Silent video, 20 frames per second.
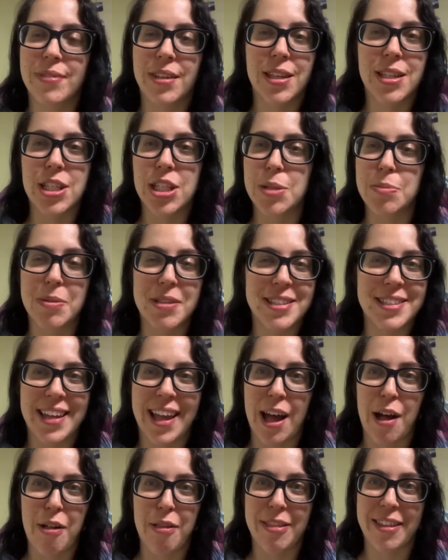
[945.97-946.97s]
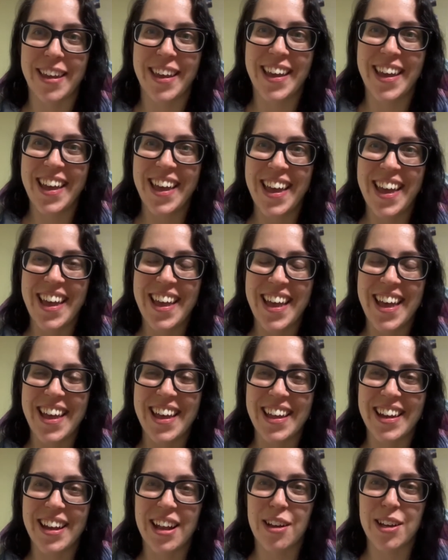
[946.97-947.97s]
just please stay healthy,
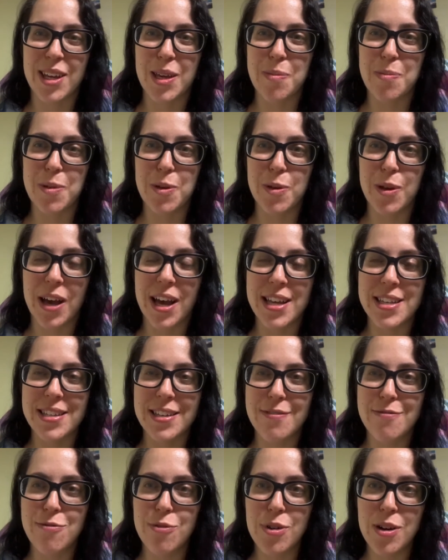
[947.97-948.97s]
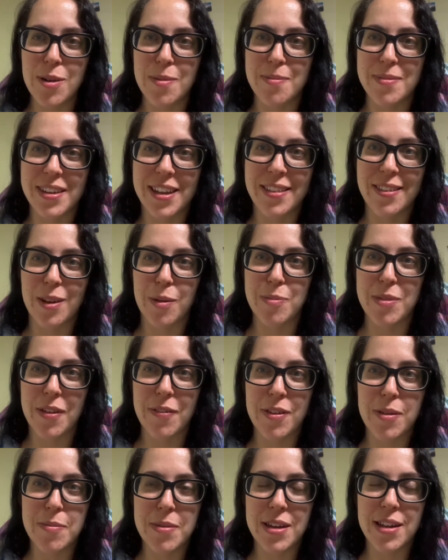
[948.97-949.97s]
and I'll keep you guys informed, and there'll
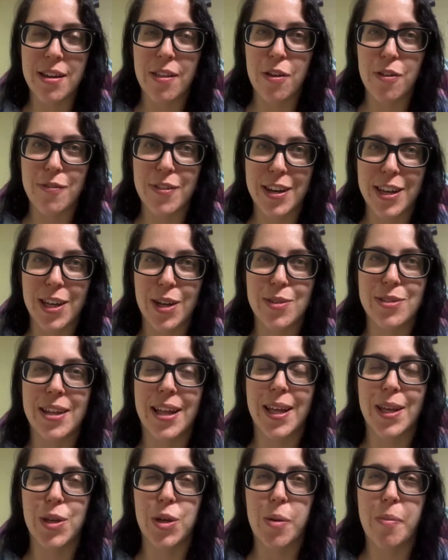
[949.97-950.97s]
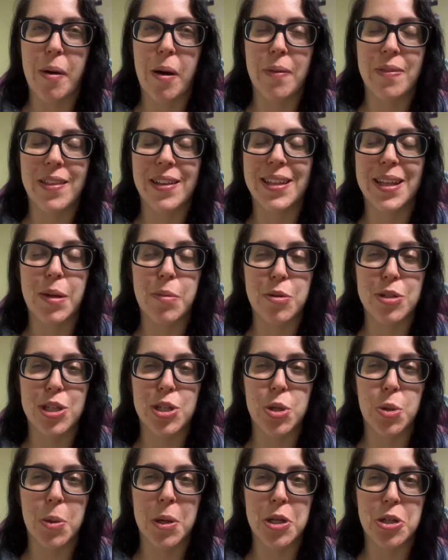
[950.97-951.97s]
definitely be another video telling you about the labor
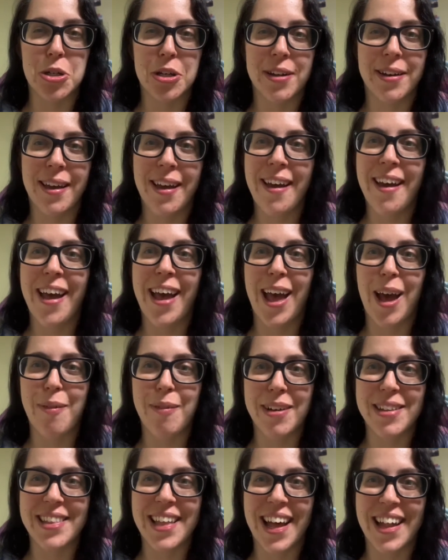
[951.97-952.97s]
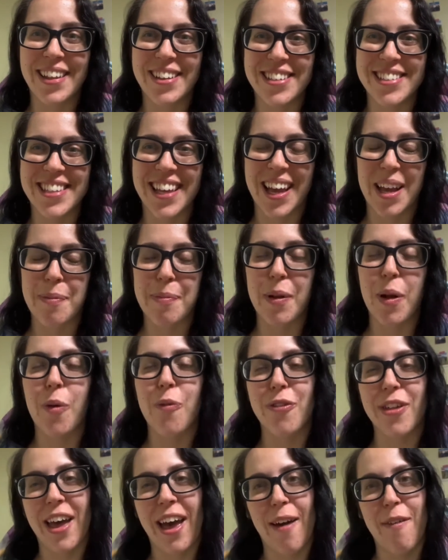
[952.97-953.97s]
situation and what that looks like, but
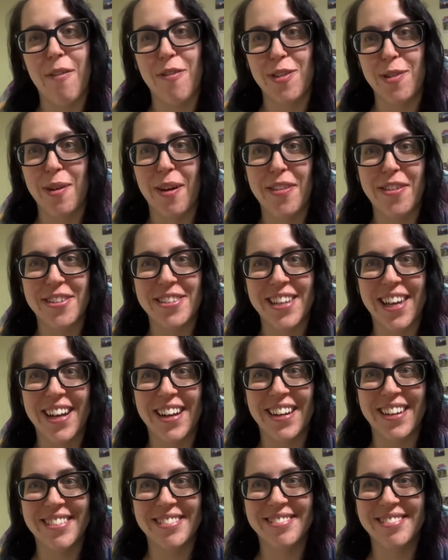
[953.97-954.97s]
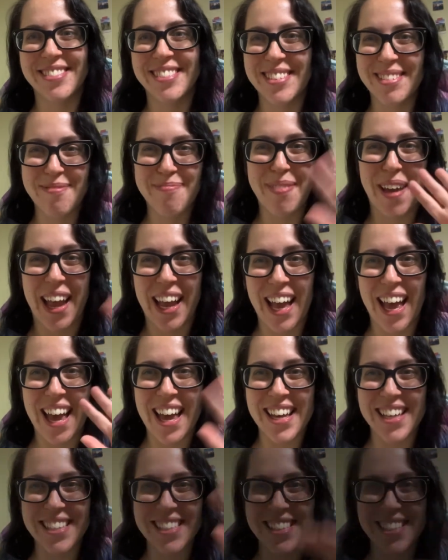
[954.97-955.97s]
hopefully I have a few others later. Bye
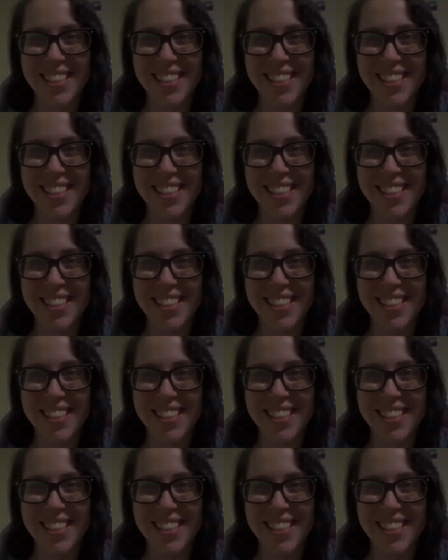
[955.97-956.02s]
guys.